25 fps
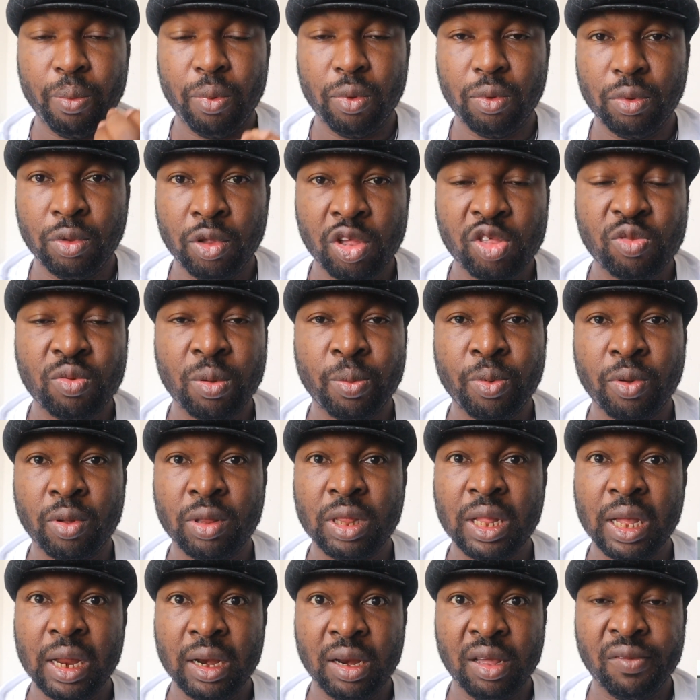Those people
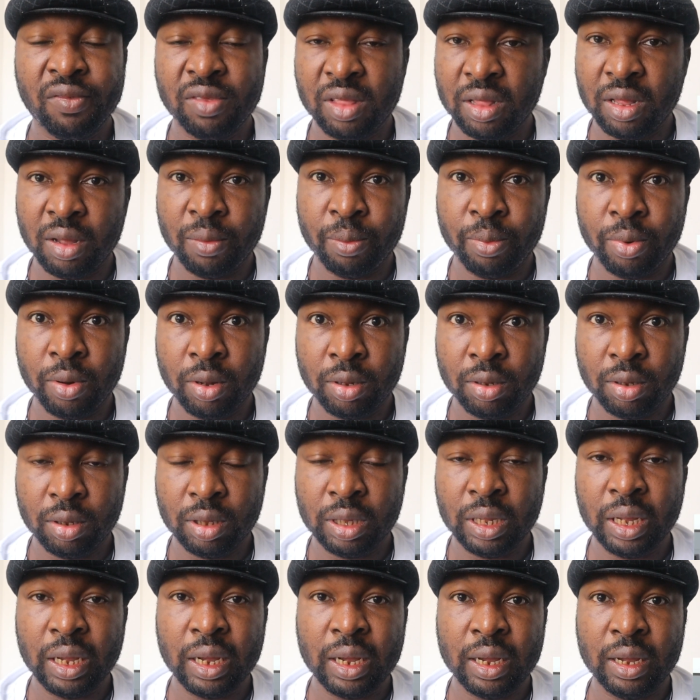that live in abroad,
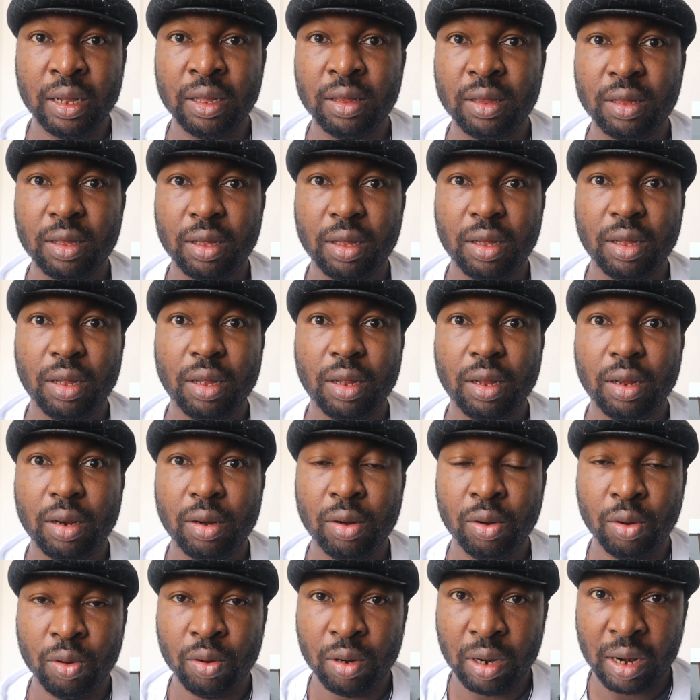they hate
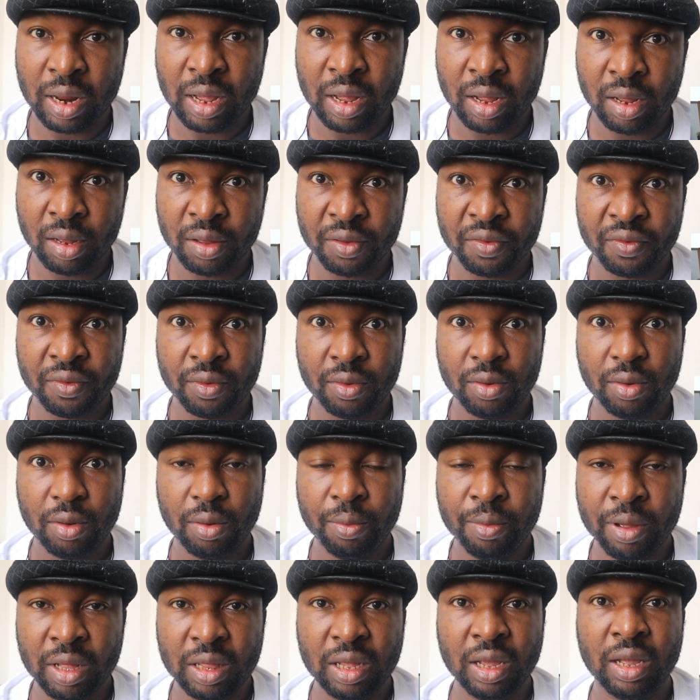low life.
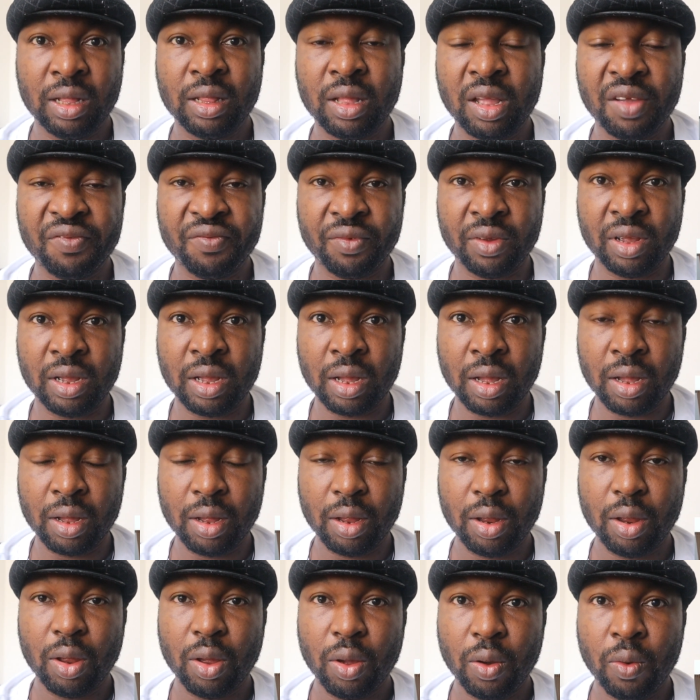But in
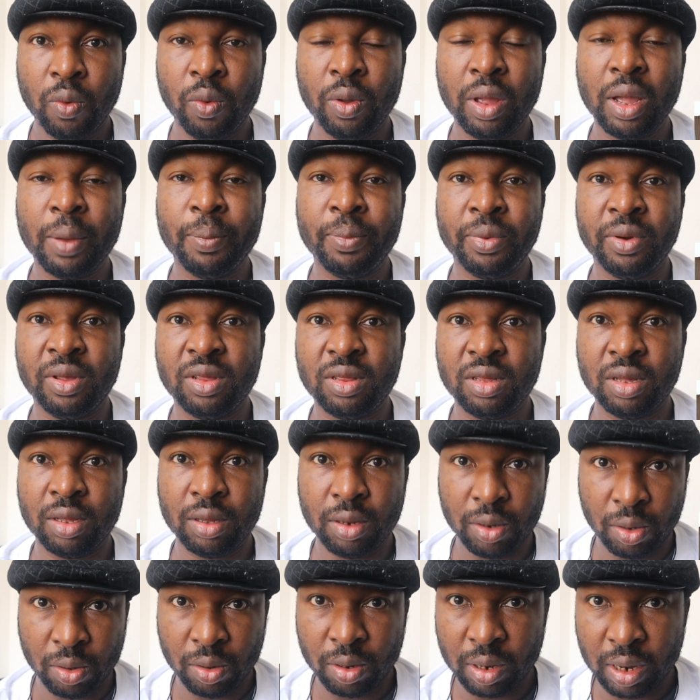Africa, we
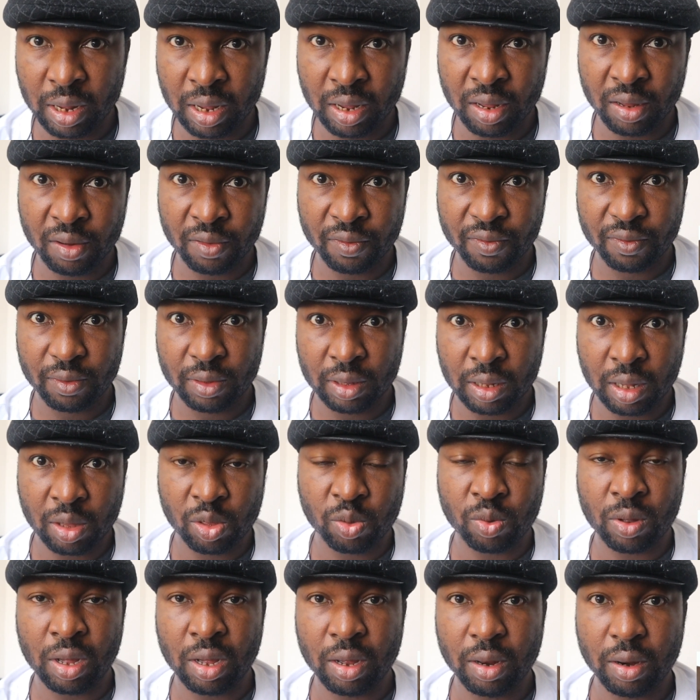appreciate low life.
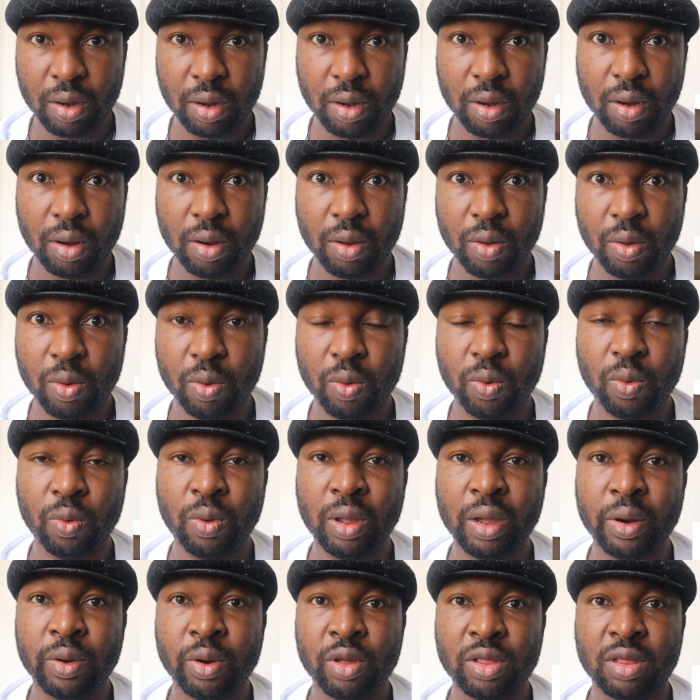That's why
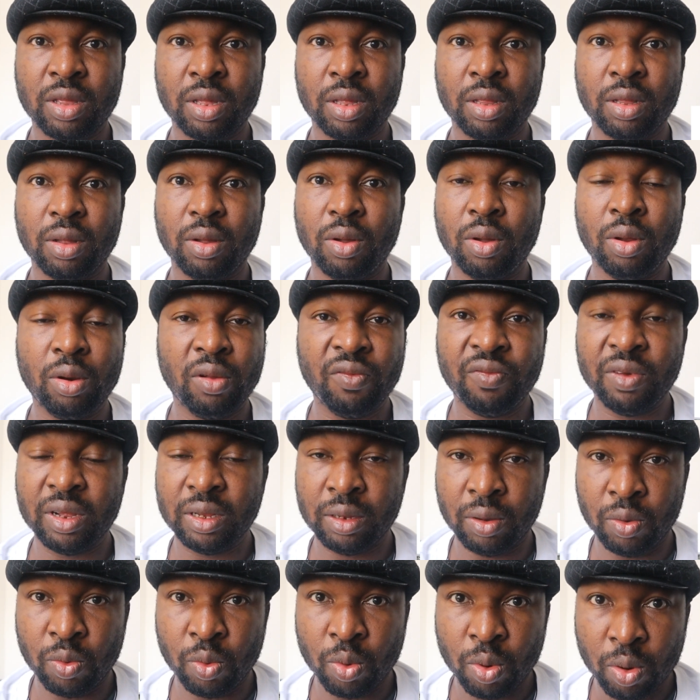we are rushing all over
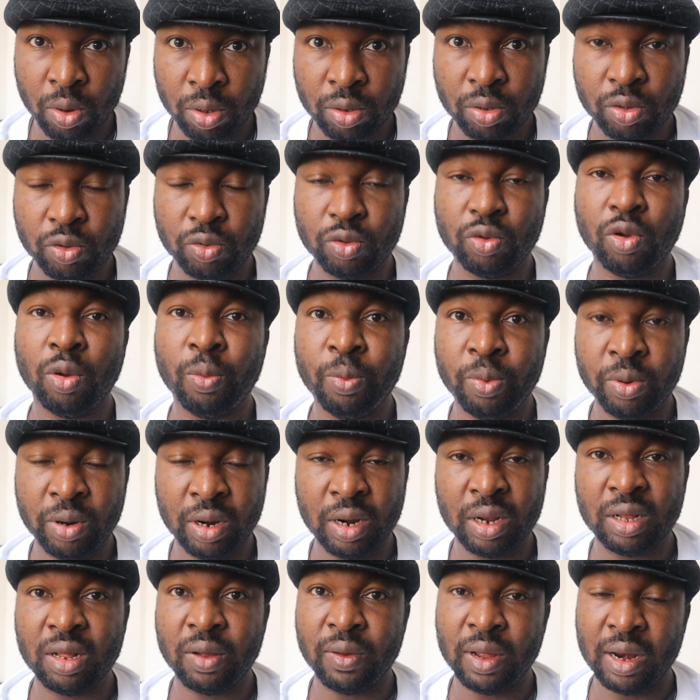the world to
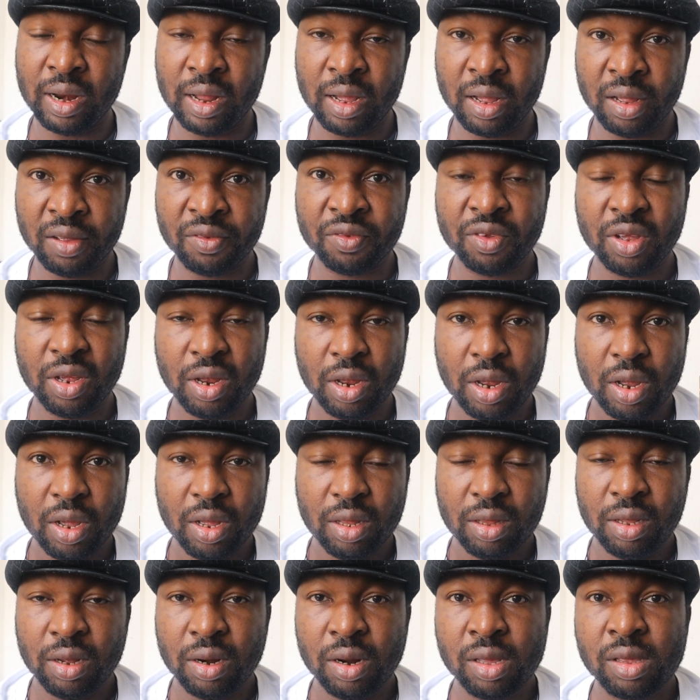upgrade our life.
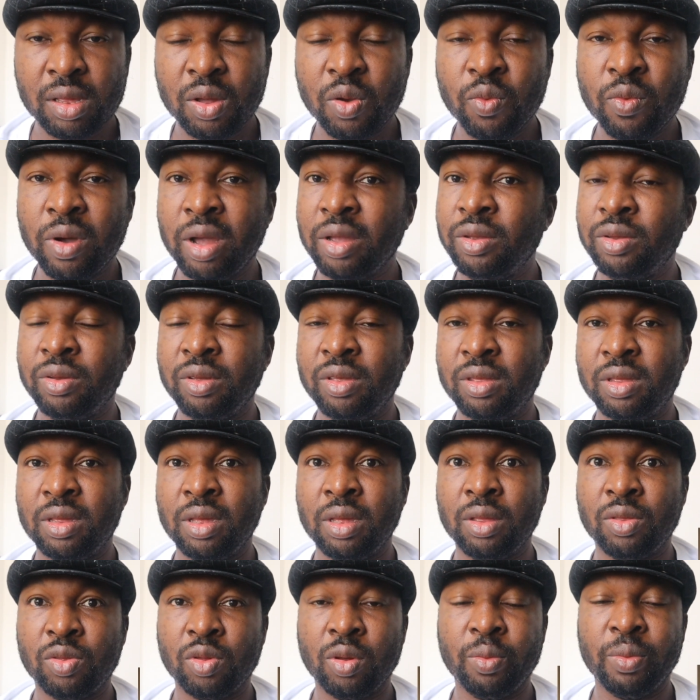The reason why you
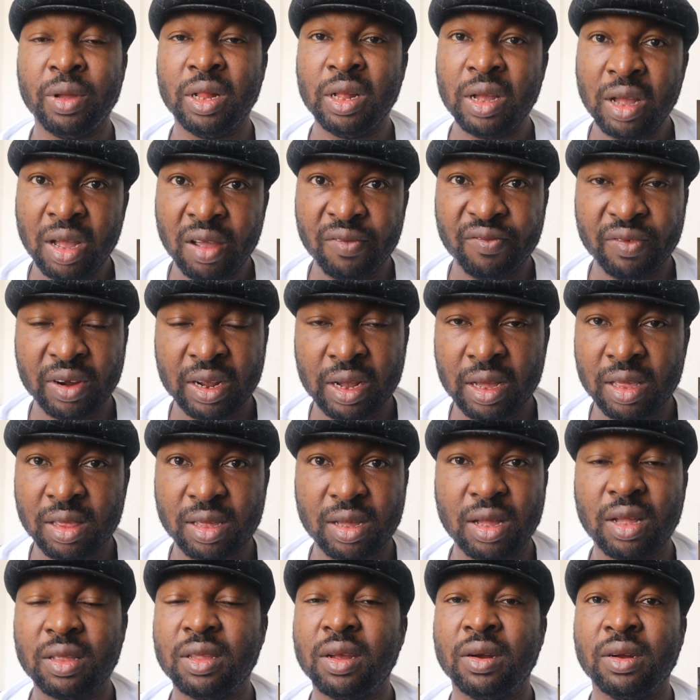see so many Africans
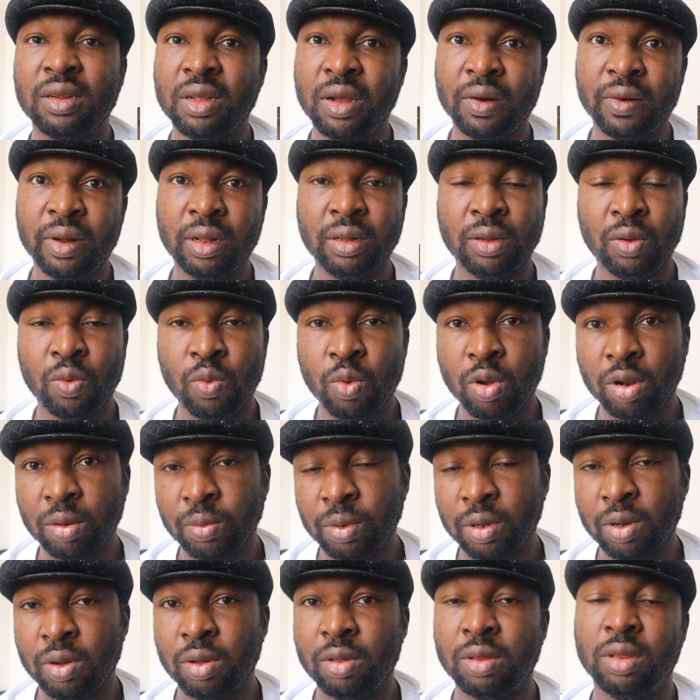scattering around the world,
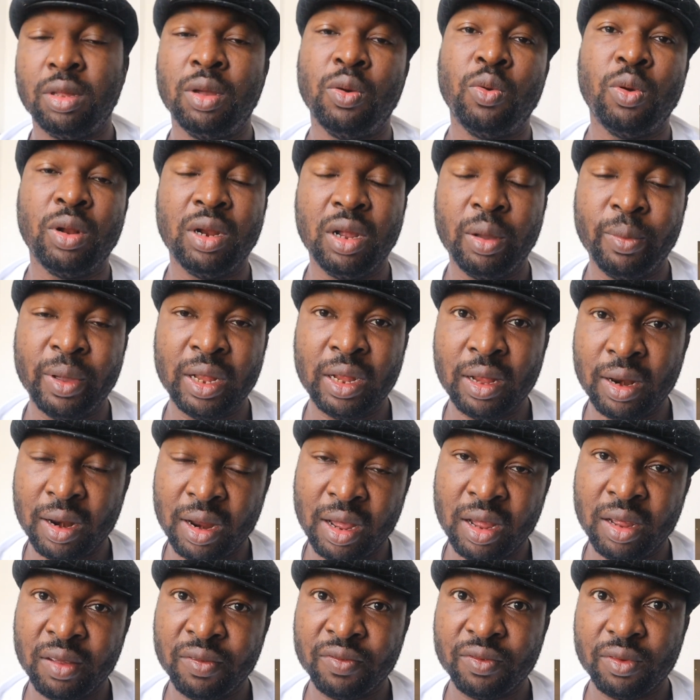because they want a better
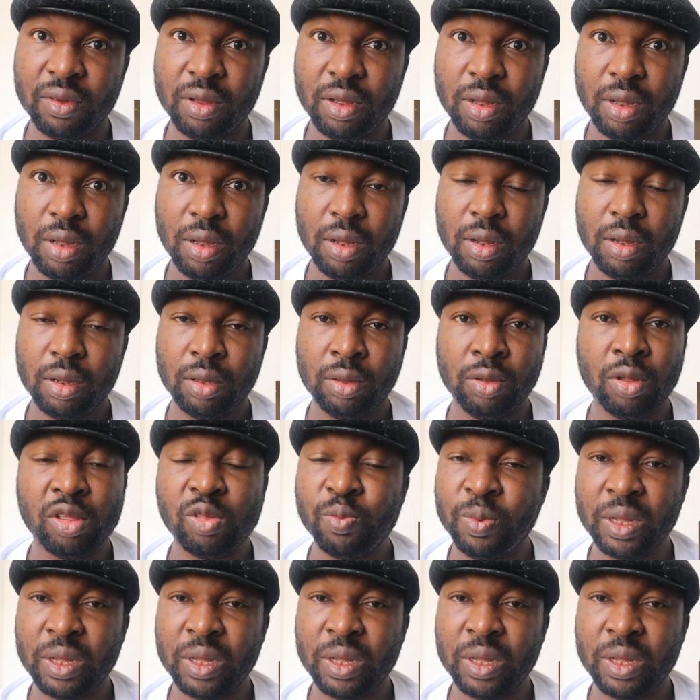life. Those